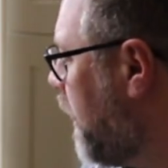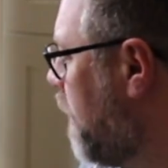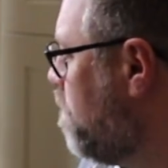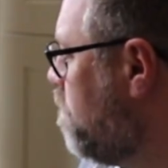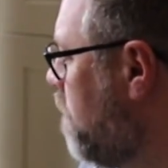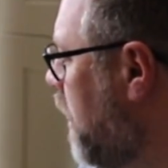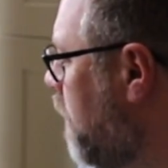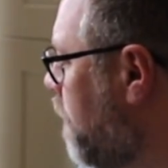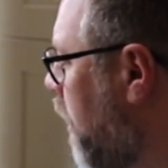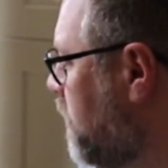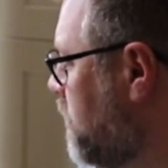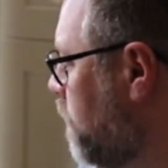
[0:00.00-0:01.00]
I can
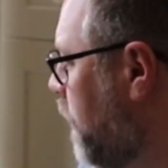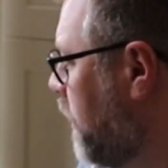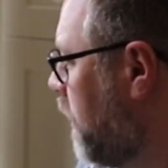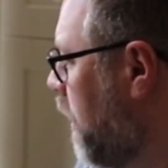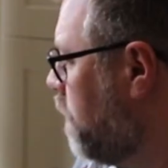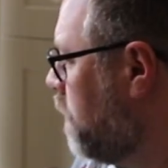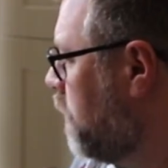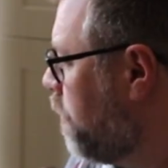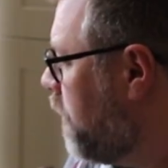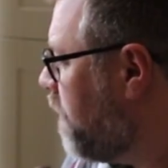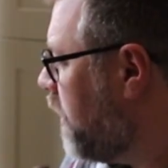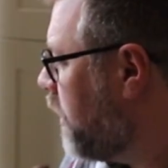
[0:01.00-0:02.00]
minimise the window,
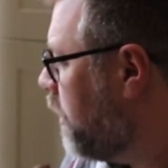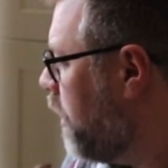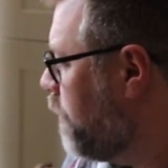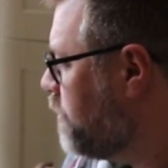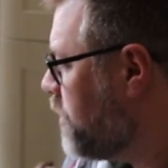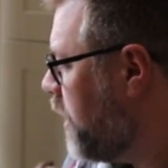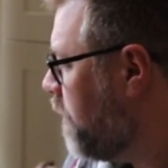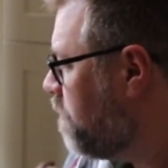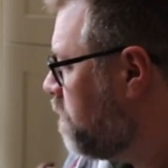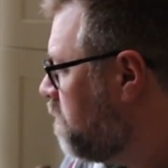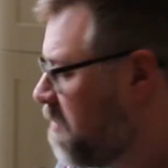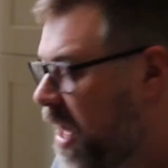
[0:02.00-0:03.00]
but if I close it,
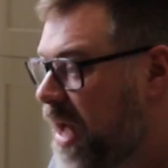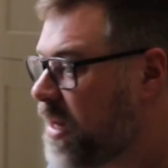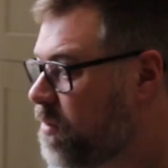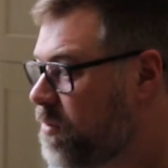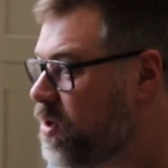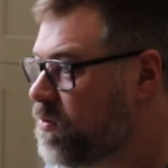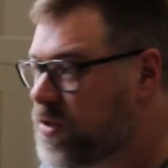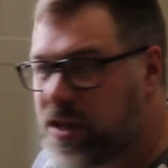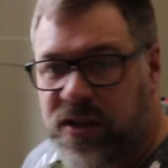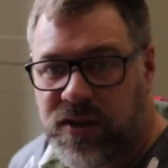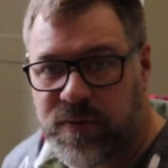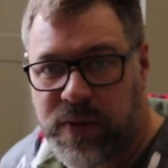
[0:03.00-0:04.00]
any
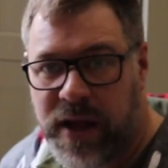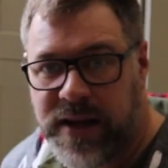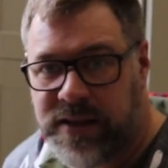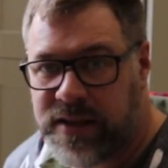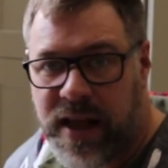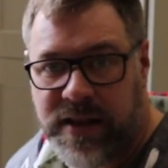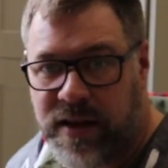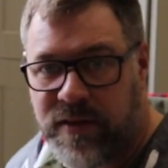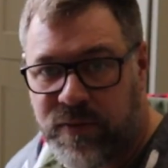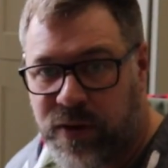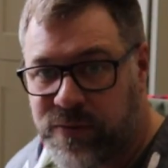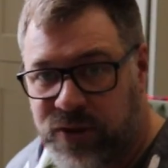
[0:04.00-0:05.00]
music that's playing in any of the
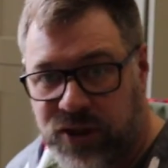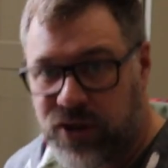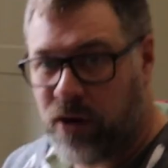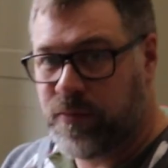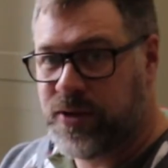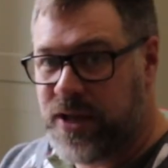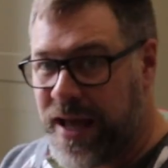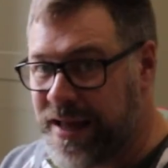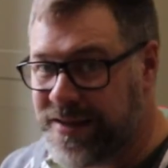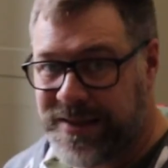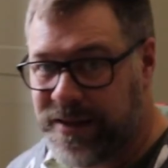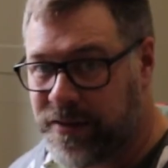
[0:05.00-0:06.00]
rooms stops
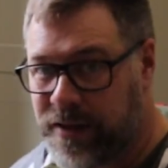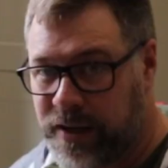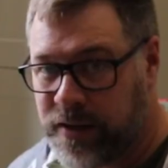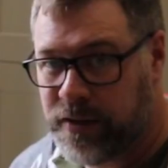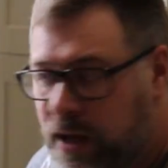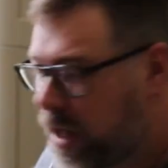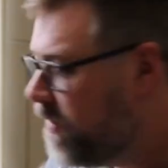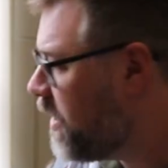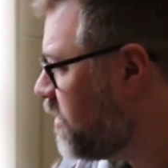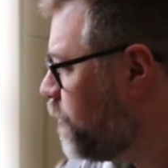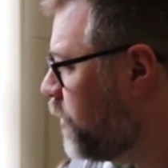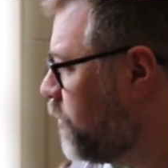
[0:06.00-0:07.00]
instantly. And
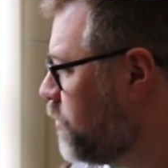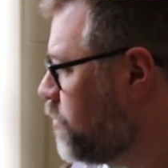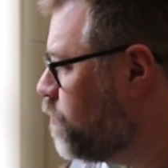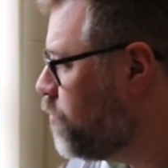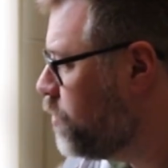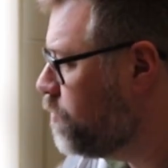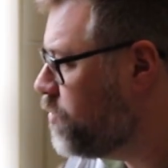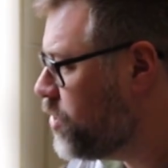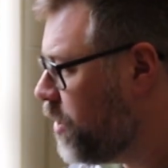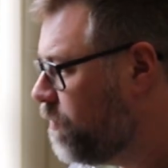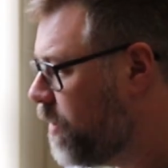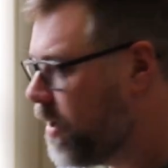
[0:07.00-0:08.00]
that's because Roon
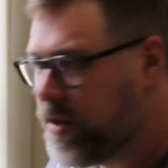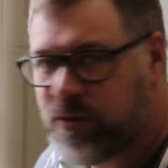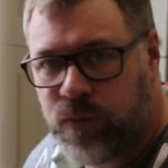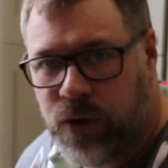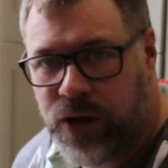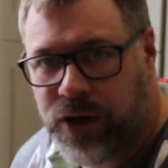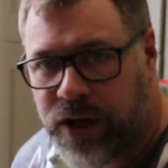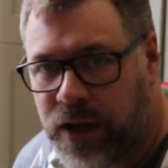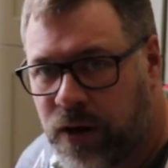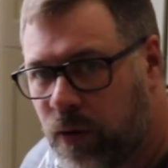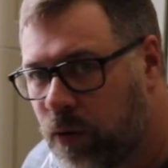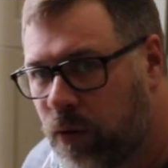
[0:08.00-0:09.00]
software is
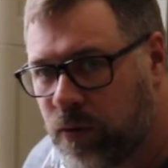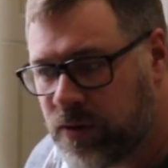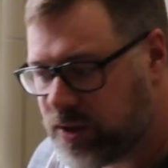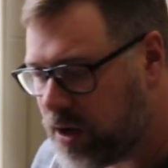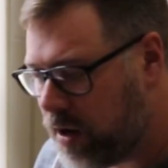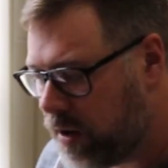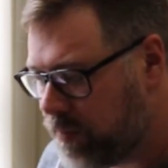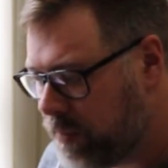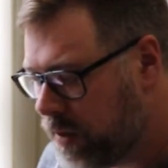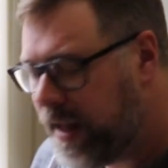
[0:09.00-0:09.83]
working all the time.